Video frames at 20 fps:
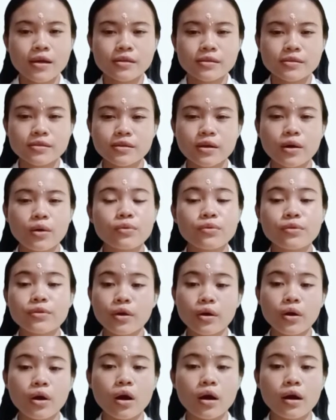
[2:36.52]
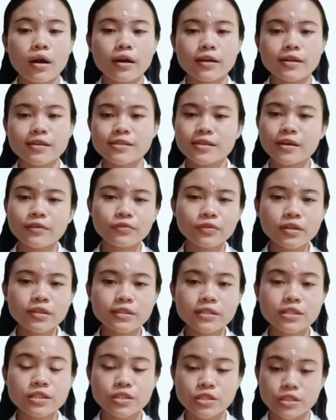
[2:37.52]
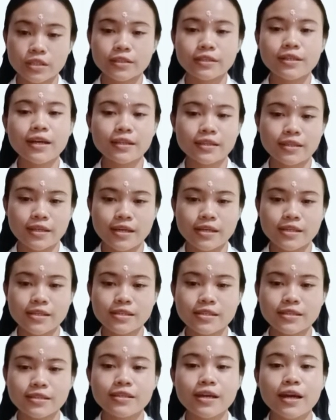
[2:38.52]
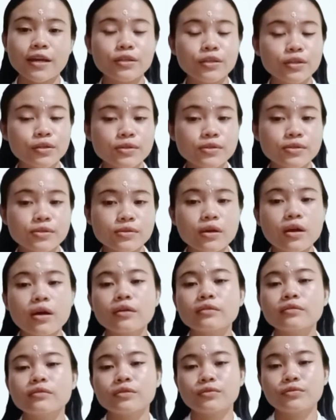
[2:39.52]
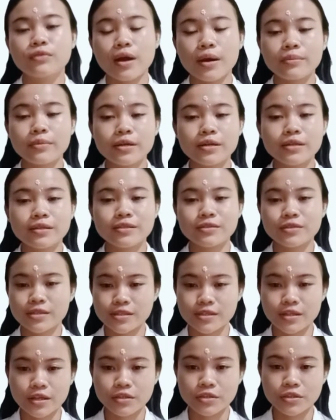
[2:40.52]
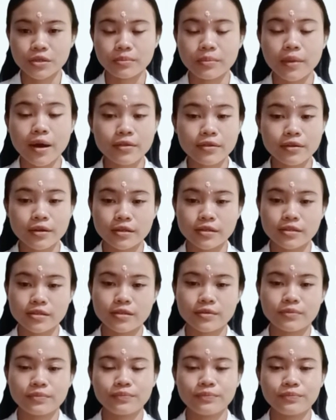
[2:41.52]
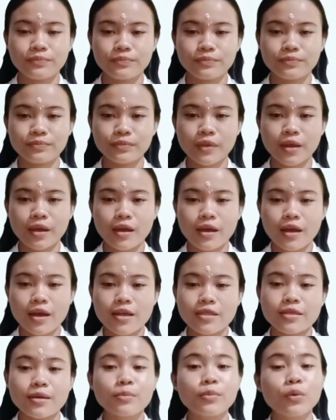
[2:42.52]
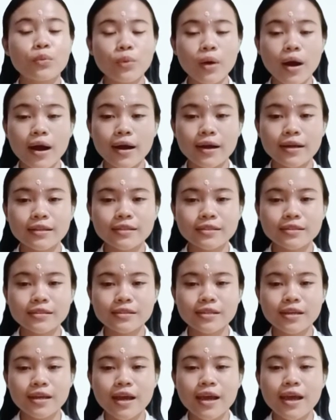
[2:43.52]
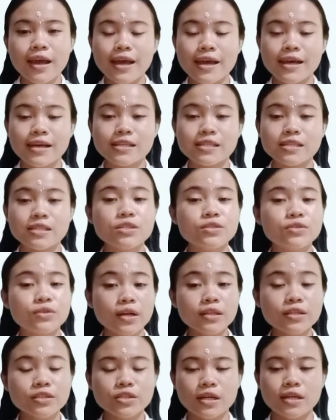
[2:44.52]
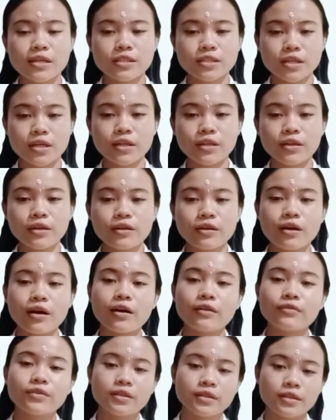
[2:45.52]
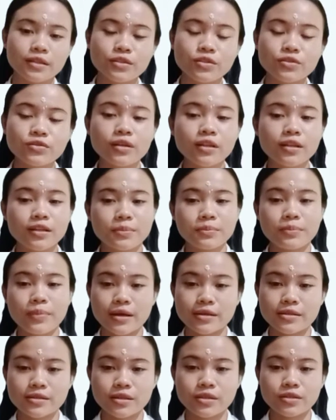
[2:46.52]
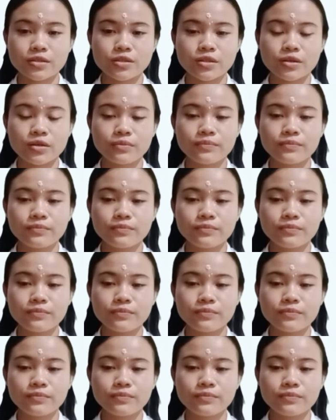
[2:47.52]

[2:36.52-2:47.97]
So there are several teaching techniques that use the grammar translation method. Number 1 is translation of a literary passage.